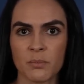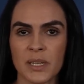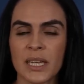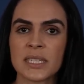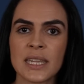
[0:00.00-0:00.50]

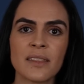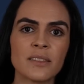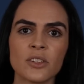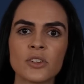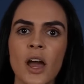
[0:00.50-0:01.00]
because
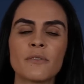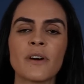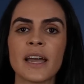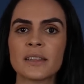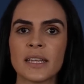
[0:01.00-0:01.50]
then you're not
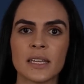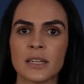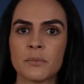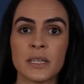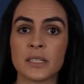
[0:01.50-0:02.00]

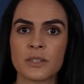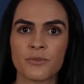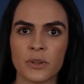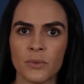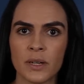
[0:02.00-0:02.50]
violating a being's
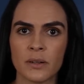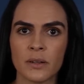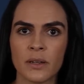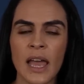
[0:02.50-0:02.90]
free will.